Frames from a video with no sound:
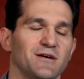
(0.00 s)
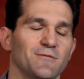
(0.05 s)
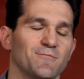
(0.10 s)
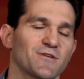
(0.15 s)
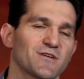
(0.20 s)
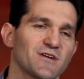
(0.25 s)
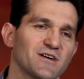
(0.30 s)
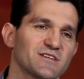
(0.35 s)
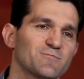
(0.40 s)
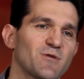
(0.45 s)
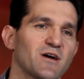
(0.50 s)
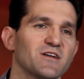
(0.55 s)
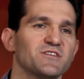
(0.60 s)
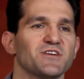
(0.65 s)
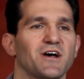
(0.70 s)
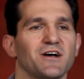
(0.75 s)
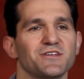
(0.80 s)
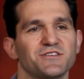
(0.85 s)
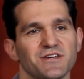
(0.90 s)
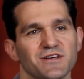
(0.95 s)
Because by
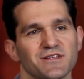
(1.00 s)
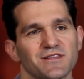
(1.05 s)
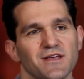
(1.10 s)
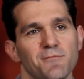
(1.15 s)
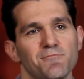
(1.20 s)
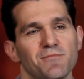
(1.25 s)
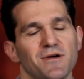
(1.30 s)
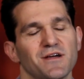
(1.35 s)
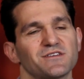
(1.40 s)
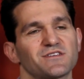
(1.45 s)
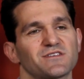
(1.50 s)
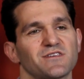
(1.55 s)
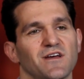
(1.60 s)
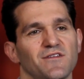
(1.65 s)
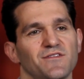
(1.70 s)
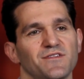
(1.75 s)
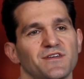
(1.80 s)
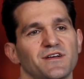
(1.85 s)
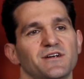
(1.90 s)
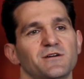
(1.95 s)
judging them based
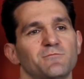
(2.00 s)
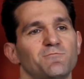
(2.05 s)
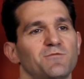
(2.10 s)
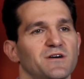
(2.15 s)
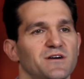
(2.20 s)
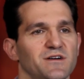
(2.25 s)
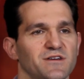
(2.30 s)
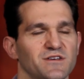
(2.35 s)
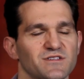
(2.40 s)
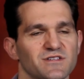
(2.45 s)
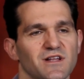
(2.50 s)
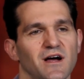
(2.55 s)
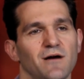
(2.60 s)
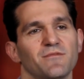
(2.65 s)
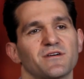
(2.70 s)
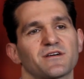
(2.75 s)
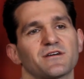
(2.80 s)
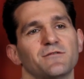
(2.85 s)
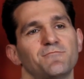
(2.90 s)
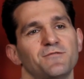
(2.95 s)
on their
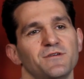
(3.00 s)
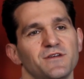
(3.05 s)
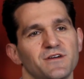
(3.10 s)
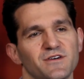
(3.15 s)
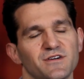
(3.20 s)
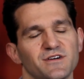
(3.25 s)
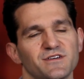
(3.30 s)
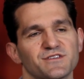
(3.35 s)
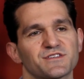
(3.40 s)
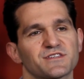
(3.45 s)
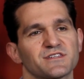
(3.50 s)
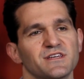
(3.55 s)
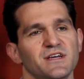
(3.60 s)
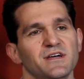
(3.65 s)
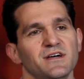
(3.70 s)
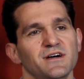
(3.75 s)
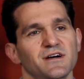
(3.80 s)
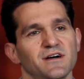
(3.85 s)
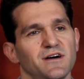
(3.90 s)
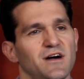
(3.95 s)
Islamic appearance,
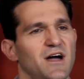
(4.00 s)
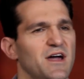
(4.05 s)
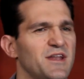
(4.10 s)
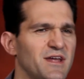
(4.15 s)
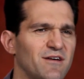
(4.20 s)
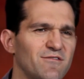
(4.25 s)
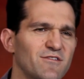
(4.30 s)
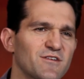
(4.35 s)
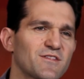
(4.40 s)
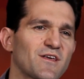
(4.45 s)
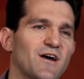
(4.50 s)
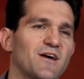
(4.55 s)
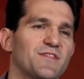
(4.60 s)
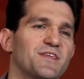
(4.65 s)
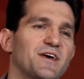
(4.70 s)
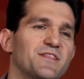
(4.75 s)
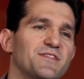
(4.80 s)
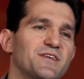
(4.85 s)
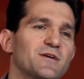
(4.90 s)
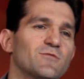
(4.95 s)
I never thought
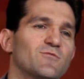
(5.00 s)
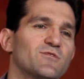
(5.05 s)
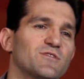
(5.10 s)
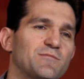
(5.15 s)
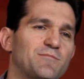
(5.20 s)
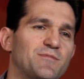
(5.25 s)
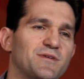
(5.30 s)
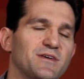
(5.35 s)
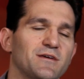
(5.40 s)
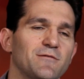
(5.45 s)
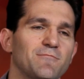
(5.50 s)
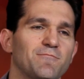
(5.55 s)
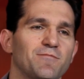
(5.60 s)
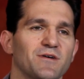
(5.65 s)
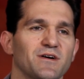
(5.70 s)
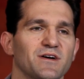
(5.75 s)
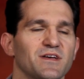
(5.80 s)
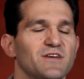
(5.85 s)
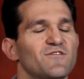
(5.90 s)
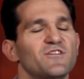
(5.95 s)
that they would be
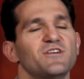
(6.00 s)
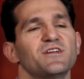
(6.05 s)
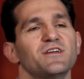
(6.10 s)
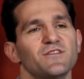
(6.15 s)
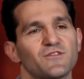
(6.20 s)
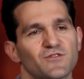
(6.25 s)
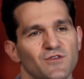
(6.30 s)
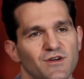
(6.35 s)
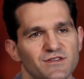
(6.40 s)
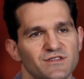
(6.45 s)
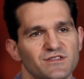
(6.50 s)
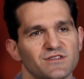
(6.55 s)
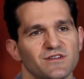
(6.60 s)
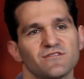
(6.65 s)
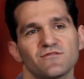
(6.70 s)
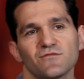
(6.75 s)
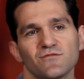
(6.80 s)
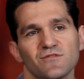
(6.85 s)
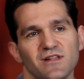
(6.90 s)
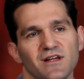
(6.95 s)
even
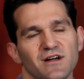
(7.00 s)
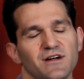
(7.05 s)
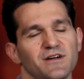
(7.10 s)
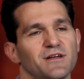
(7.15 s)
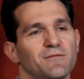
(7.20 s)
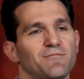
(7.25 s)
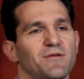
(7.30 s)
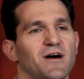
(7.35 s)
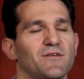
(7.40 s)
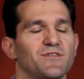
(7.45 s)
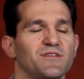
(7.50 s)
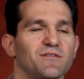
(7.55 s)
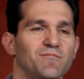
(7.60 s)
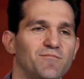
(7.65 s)
interested to learn about the